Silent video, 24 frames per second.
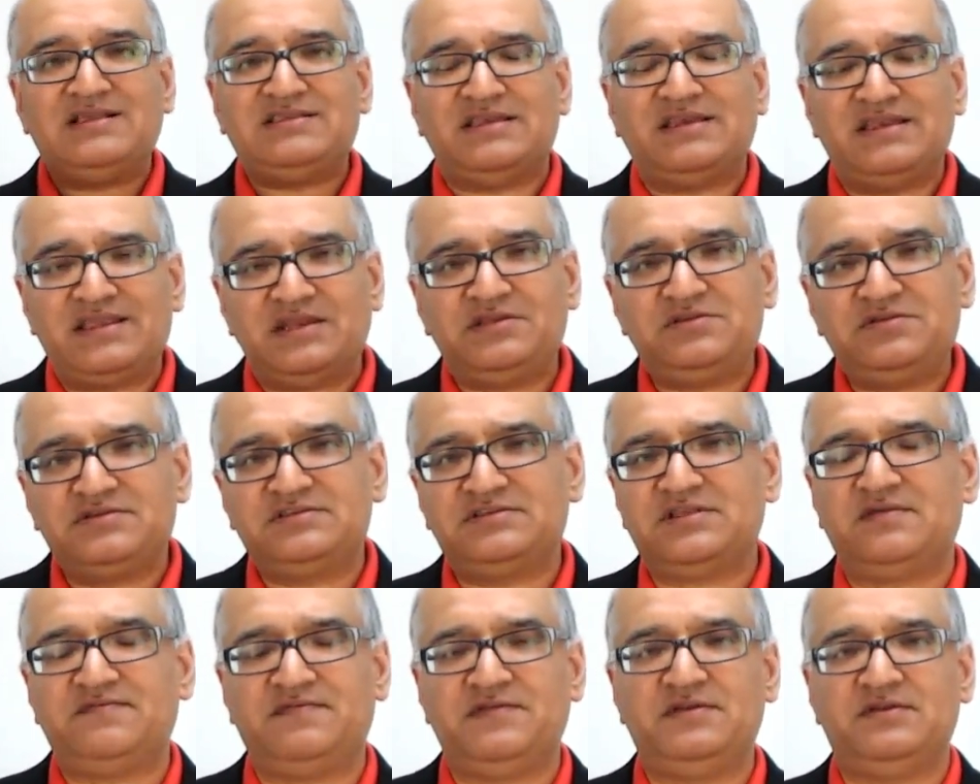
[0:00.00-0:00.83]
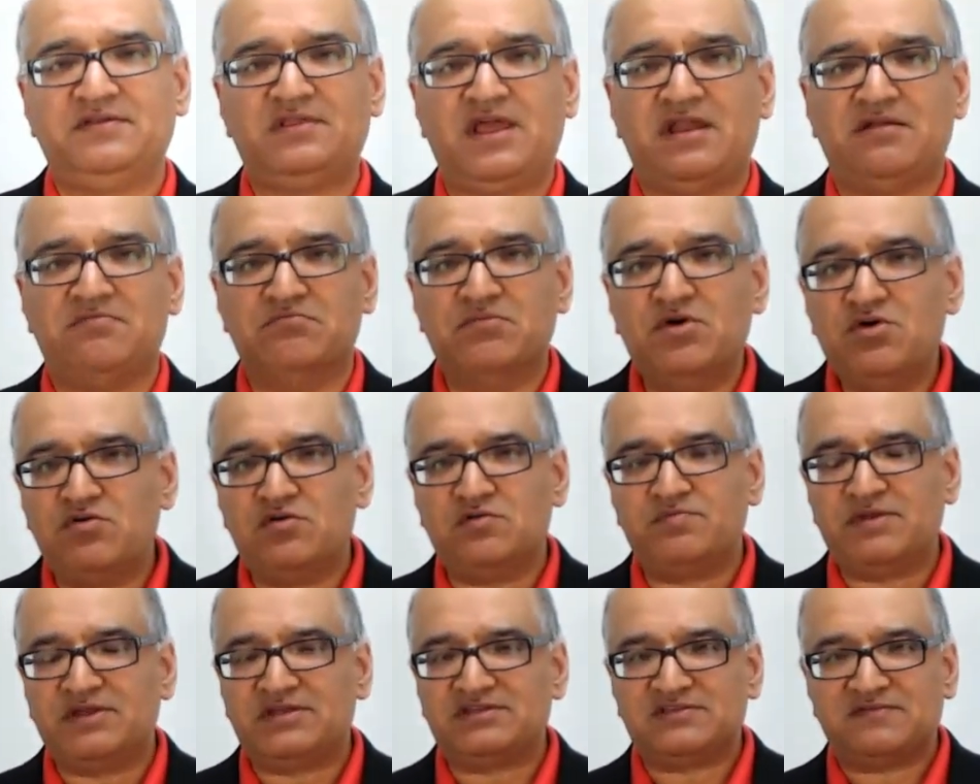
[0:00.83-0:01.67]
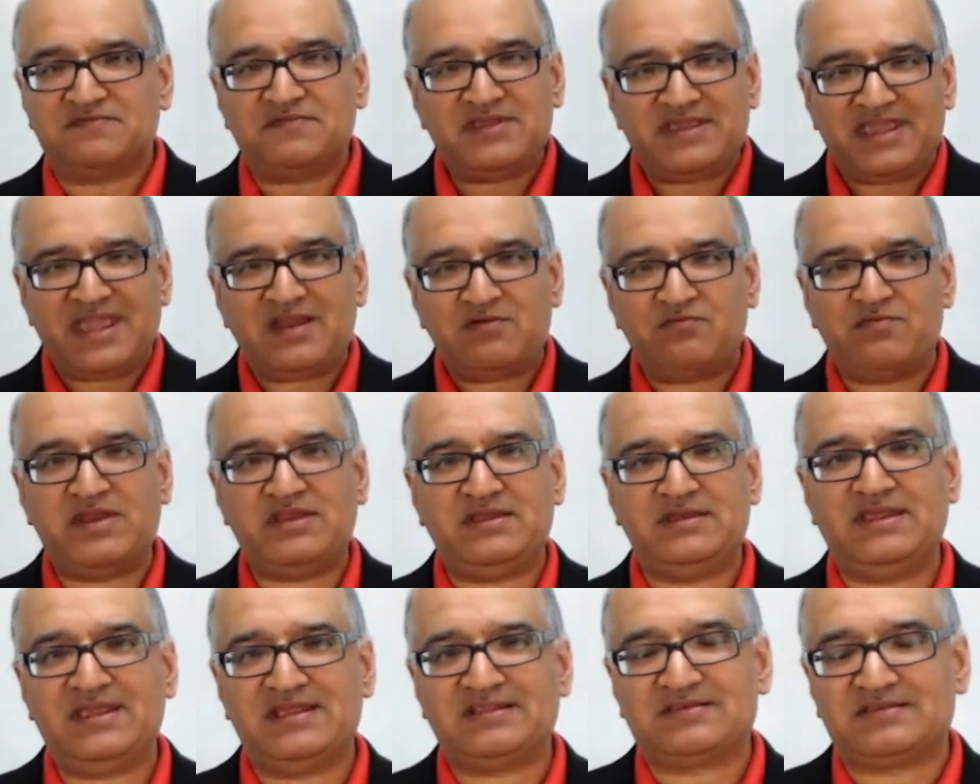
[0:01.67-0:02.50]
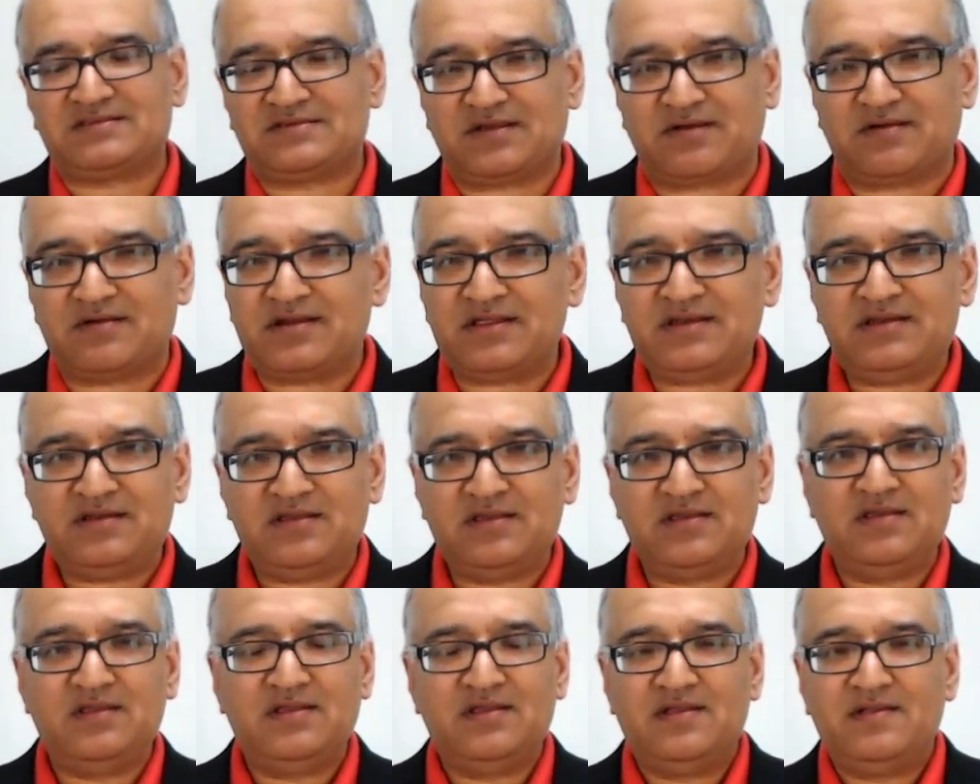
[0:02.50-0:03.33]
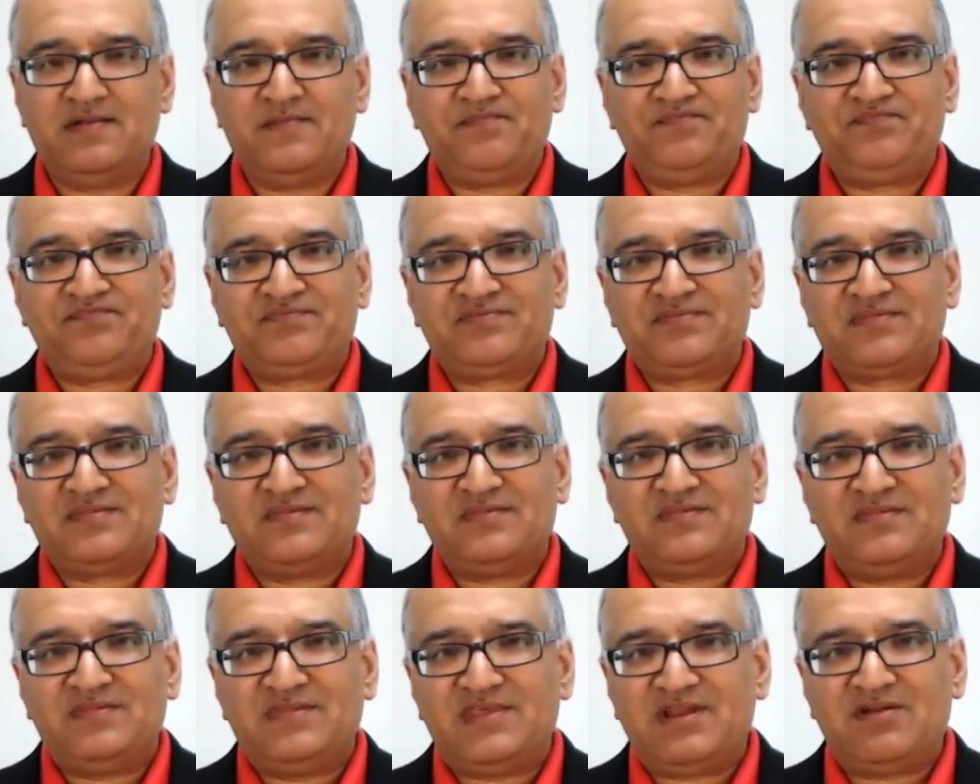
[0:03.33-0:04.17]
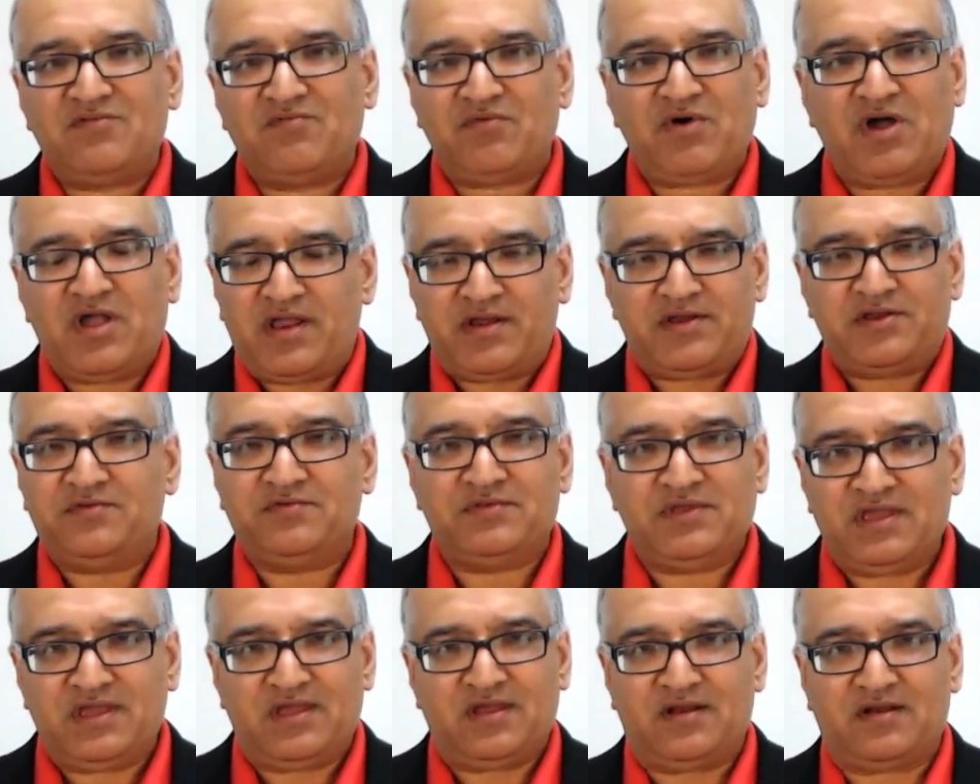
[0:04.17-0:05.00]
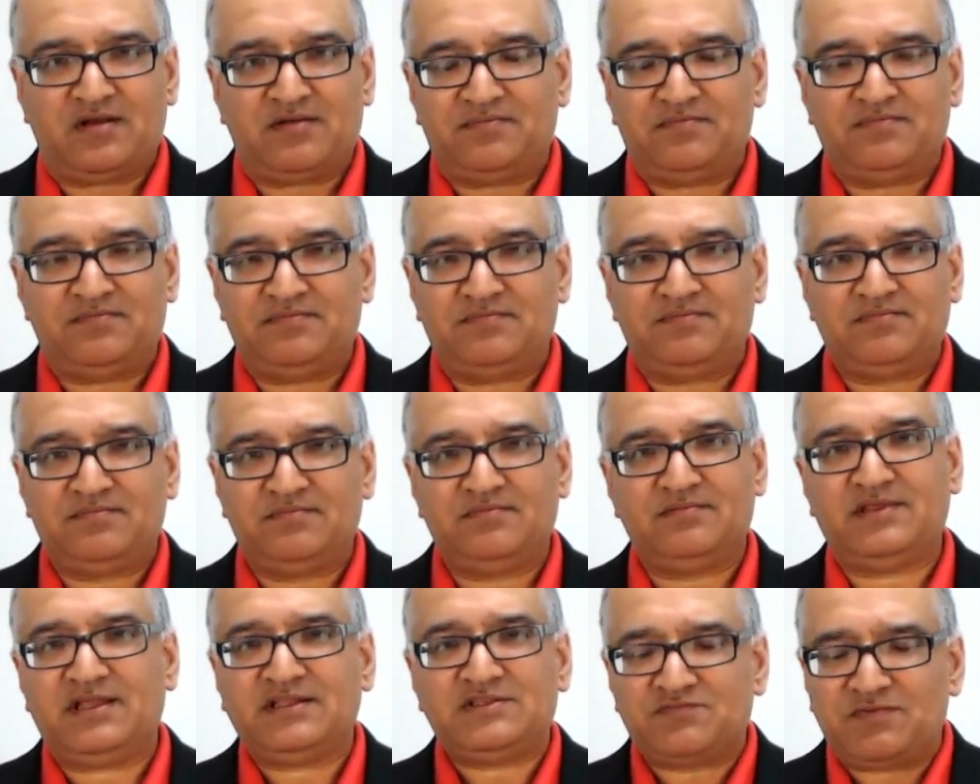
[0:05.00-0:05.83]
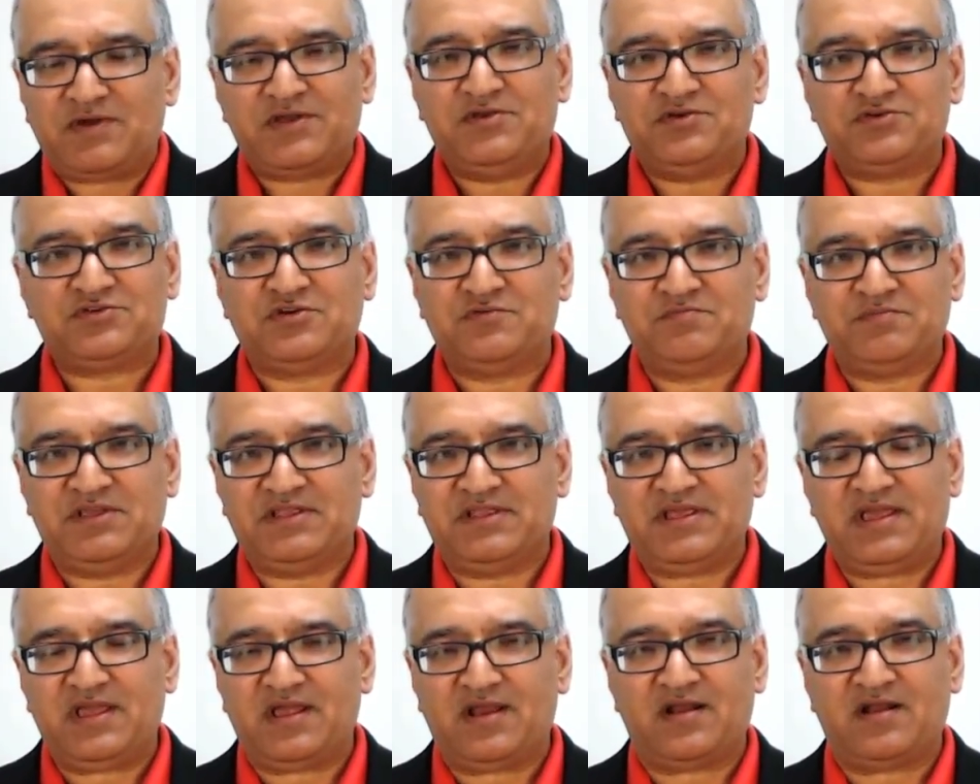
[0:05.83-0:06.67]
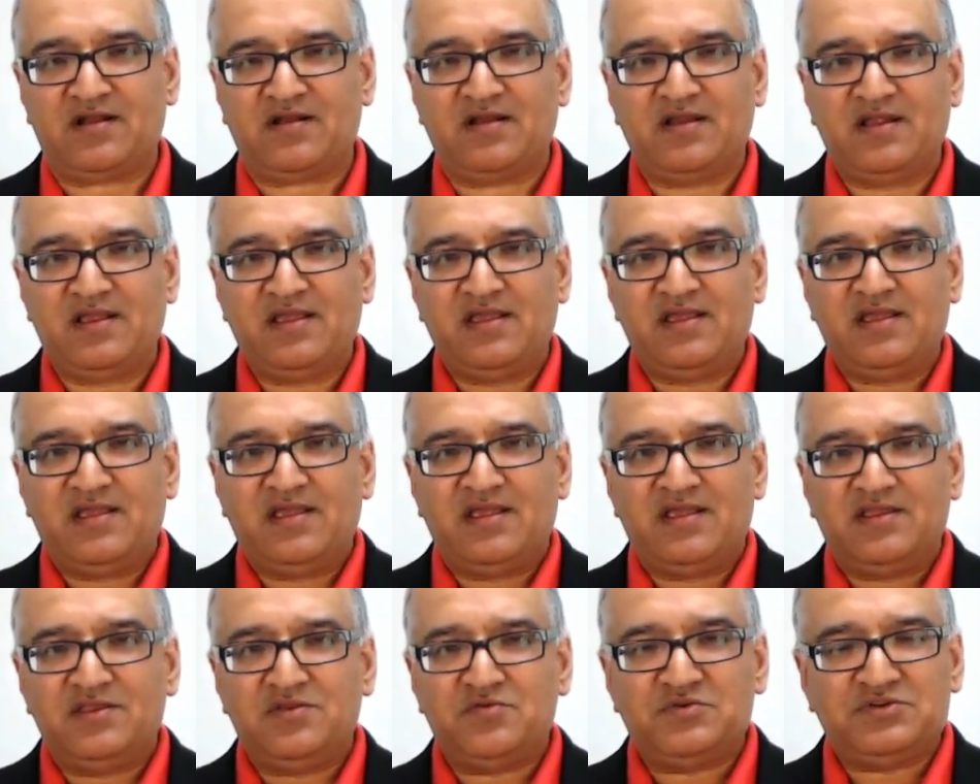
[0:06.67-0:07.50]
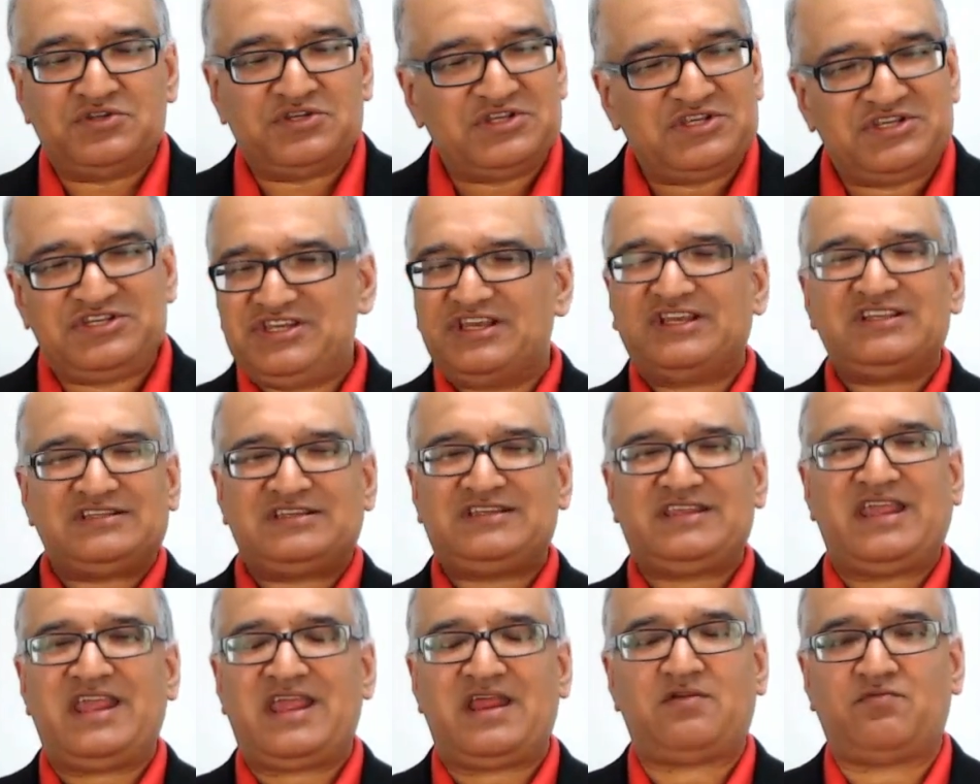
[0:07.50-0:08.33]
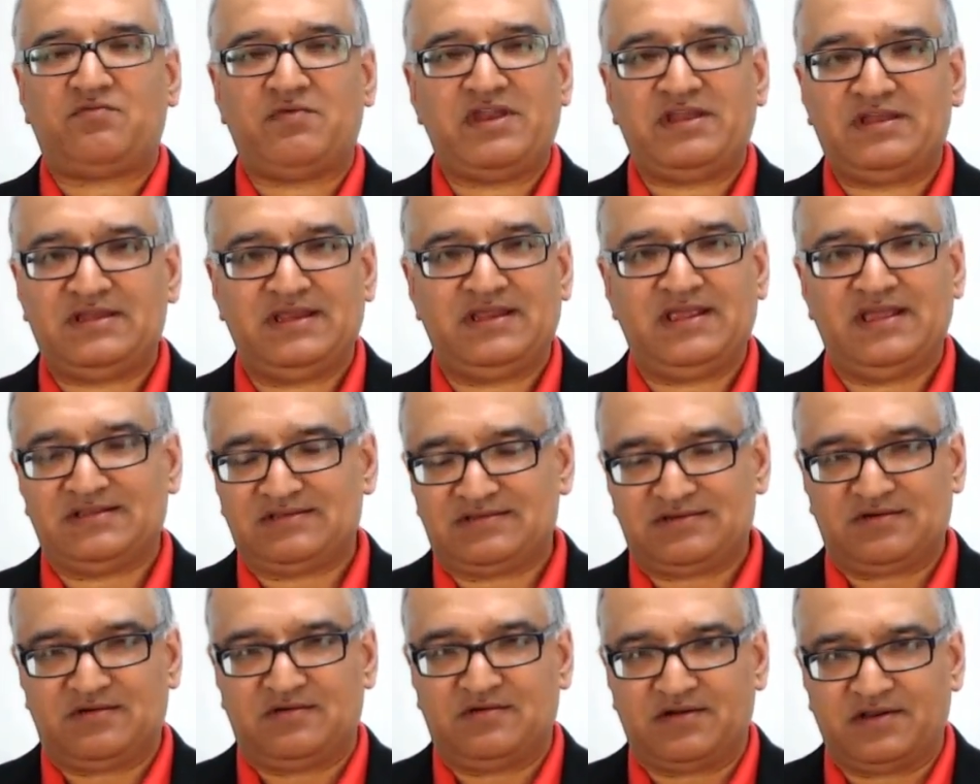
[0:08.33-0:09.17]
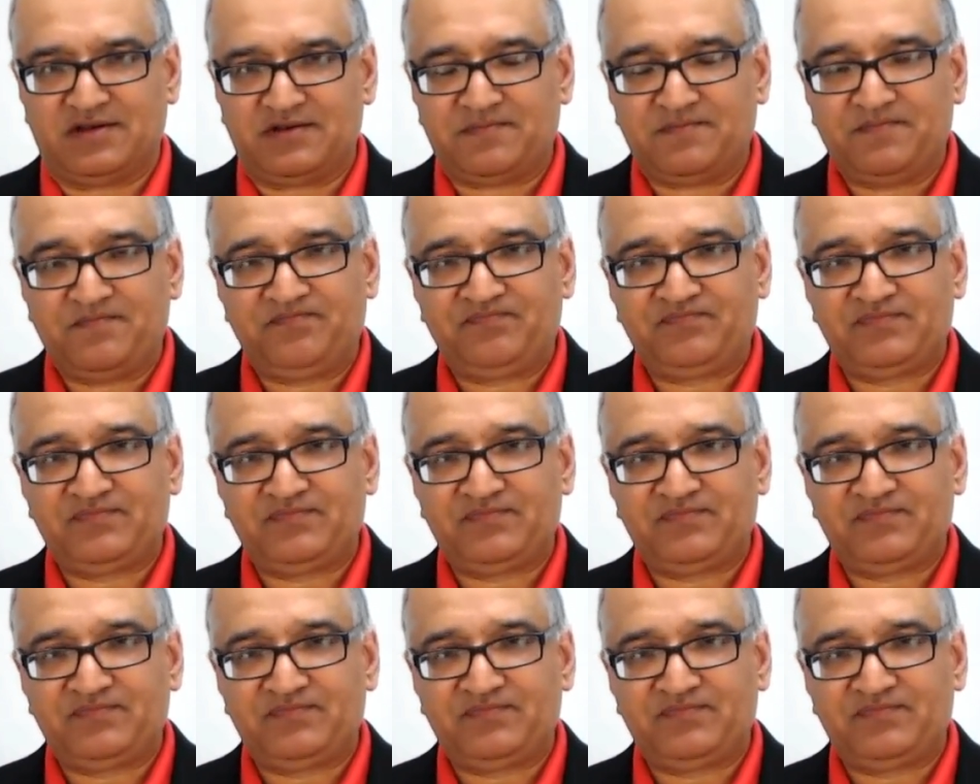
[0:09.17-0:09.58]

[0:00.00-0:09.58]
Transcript: I said, get yourself into that mood, because if you can't wait to get started, then why are you there? That's why you should be there. You just can't wait to get started.